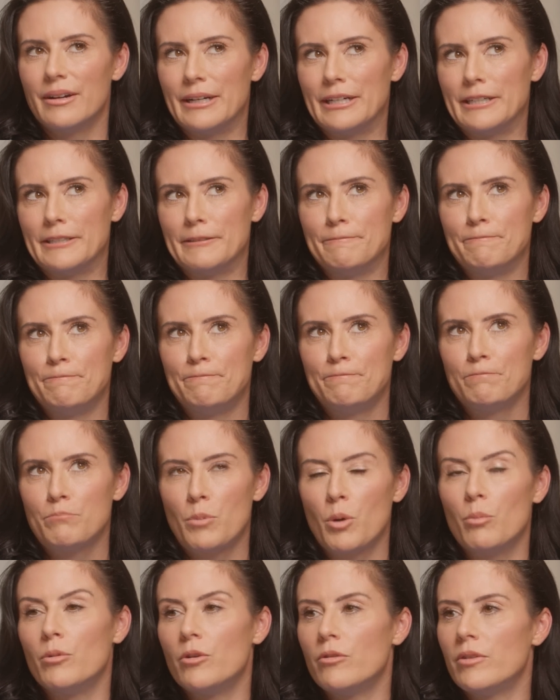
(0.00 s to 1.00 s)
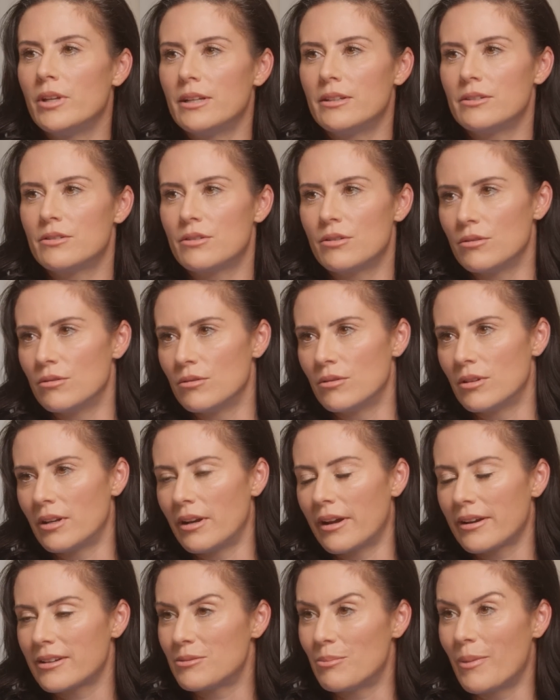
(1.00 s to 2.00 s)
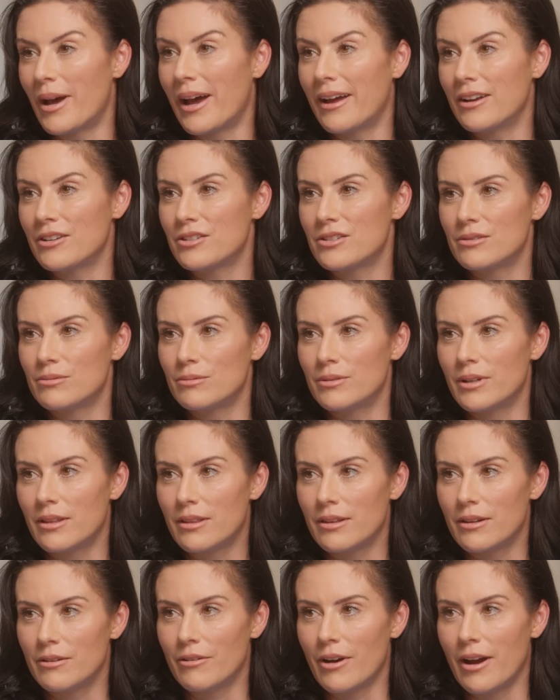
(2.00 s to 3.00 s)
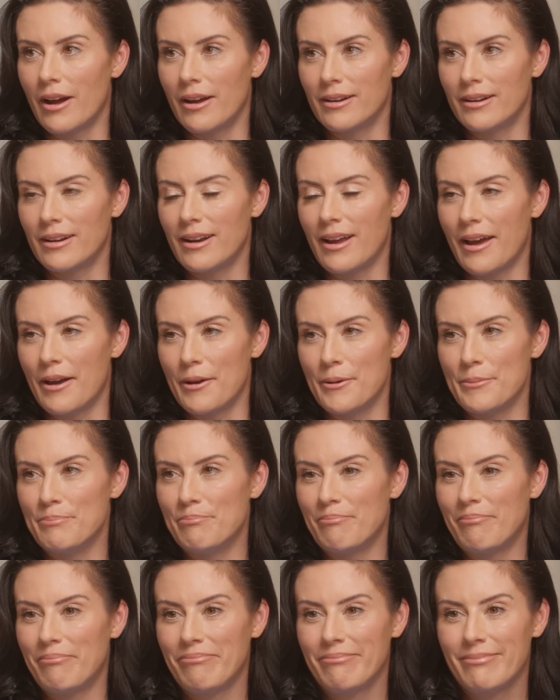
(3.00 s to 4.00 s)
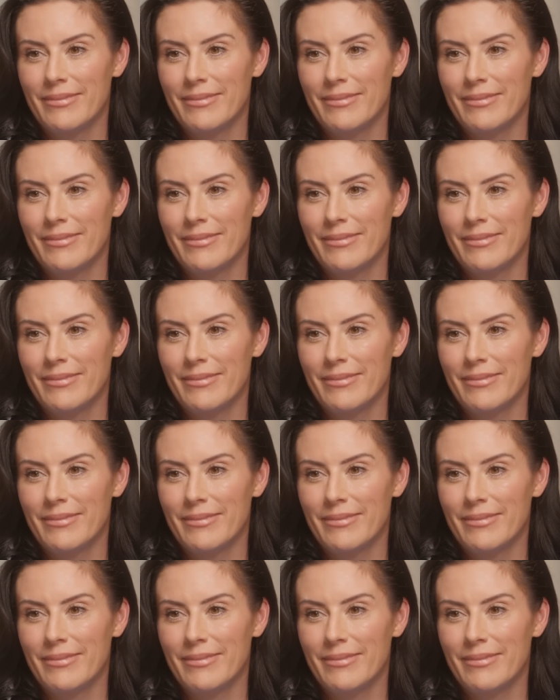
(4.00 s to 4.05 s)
Um, but moving into the next match with Iran, I'm.